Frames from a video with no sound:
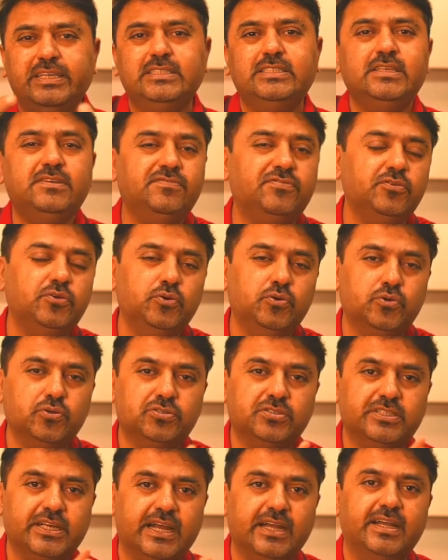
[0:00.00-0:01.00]
easy for you
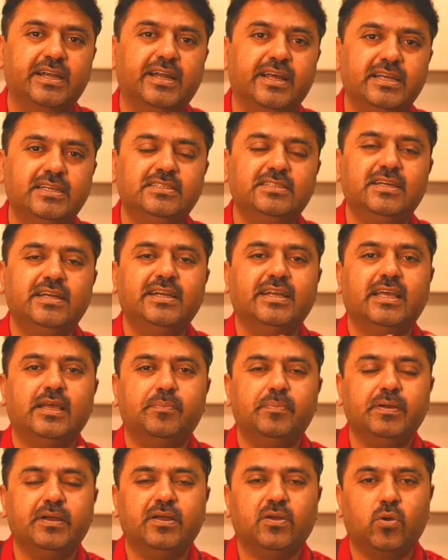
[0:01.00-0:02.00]
to standardize and
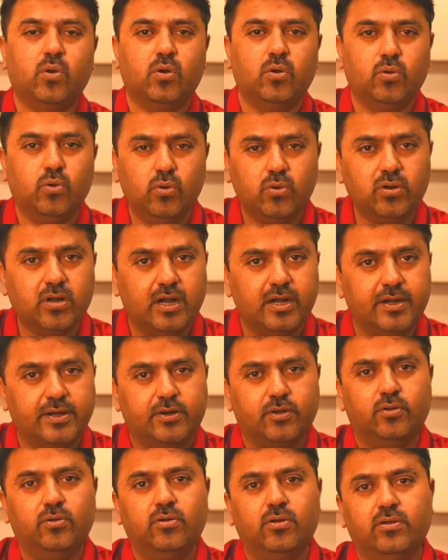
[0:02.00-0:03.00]
keep a good
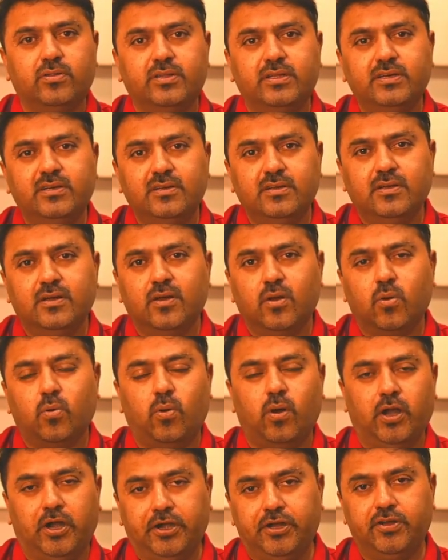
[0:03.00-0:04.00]
control on the
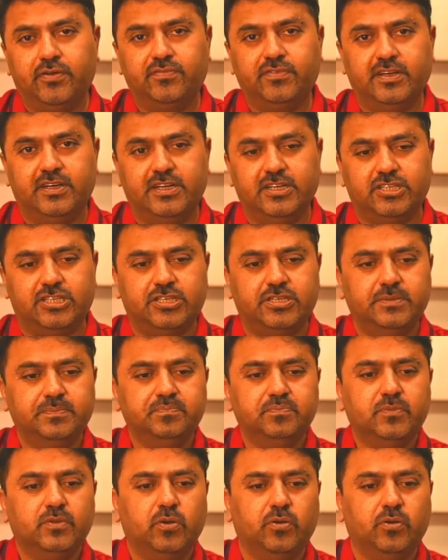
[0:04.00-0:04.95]
quality of the dish.